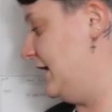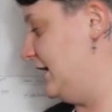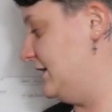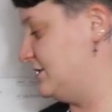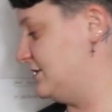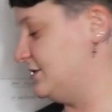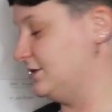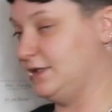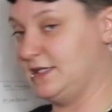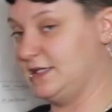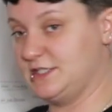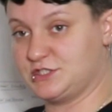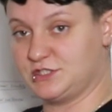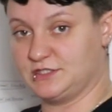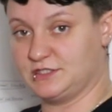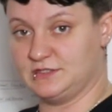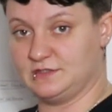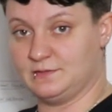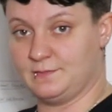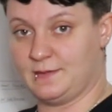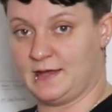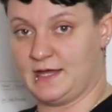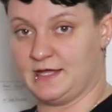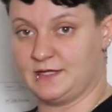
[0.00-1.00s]
insulation in
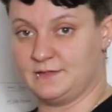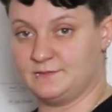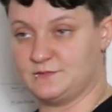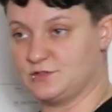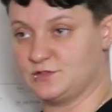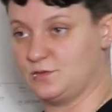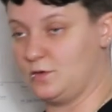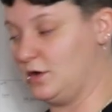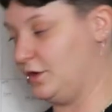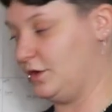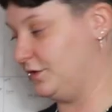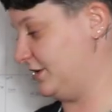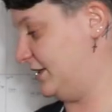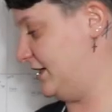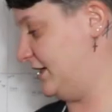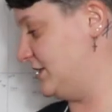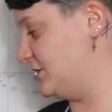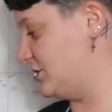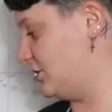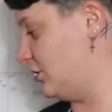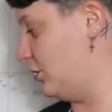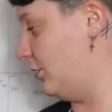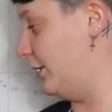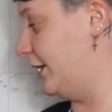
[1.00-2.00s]
the bottom so all the
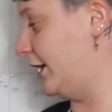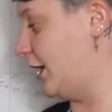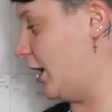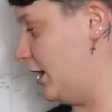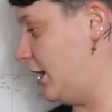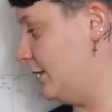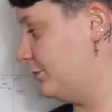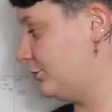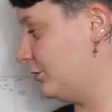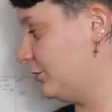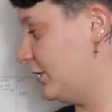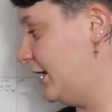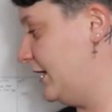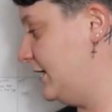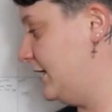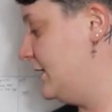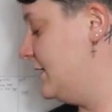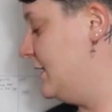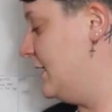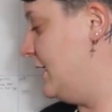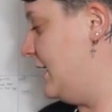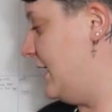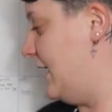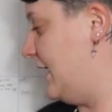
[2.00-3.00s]
heat's going upright,
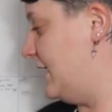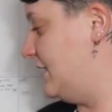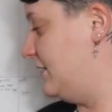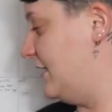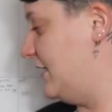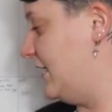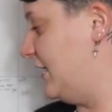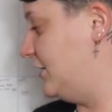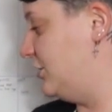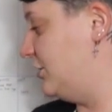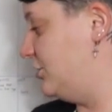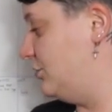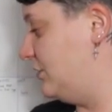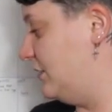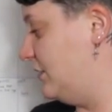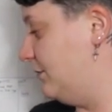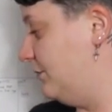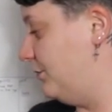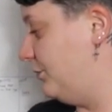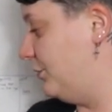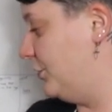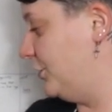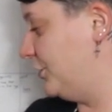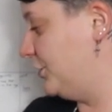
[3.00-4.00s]
and then you can
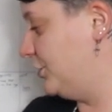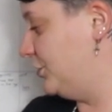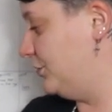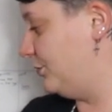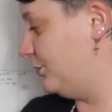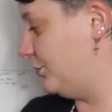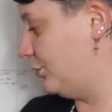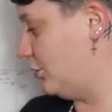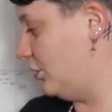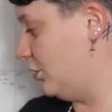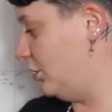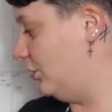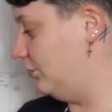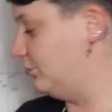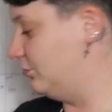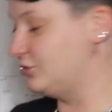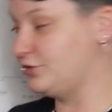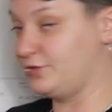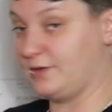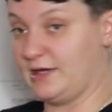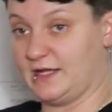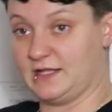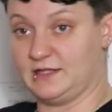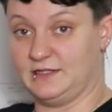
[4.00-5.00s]
put your probe
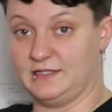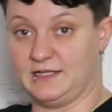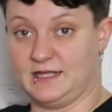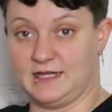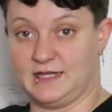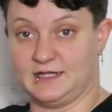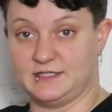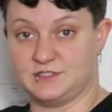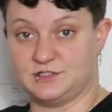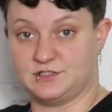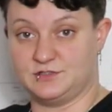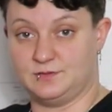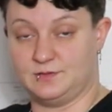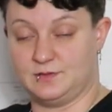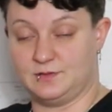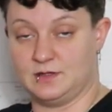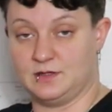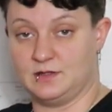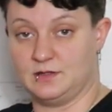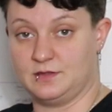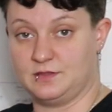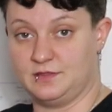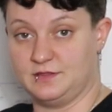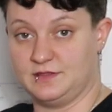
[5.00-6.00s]
directly onto
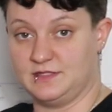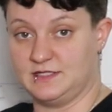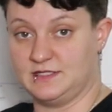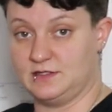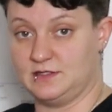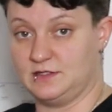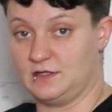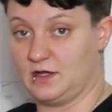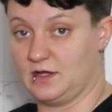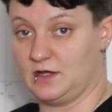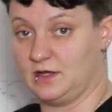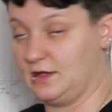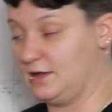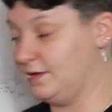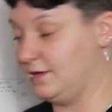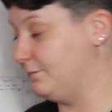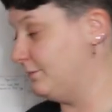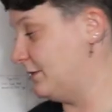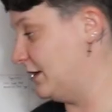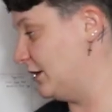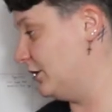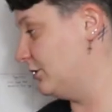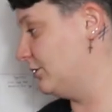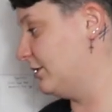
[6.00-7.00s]
the
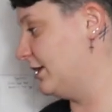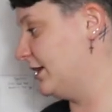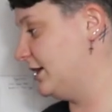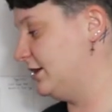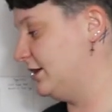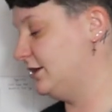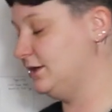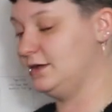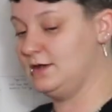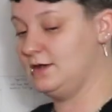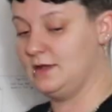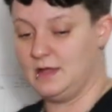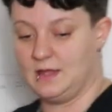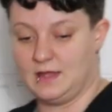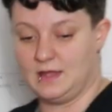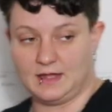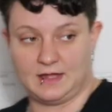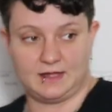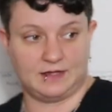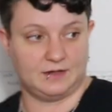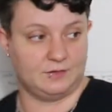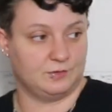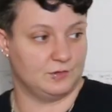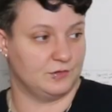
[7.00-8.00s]
metal right here.
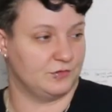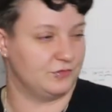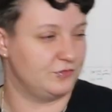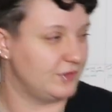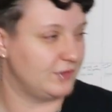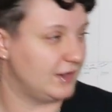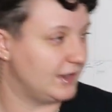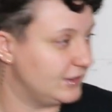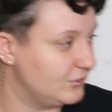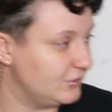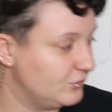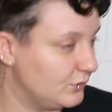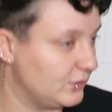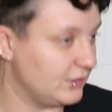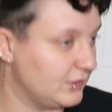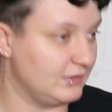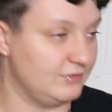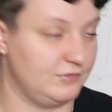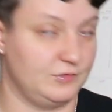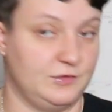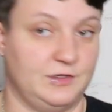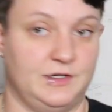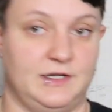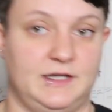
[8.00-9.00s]
I will find
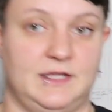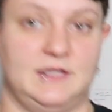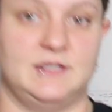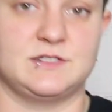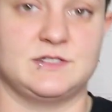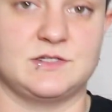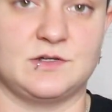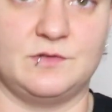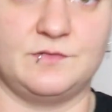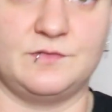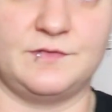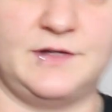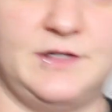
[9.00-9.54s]
wherever it is over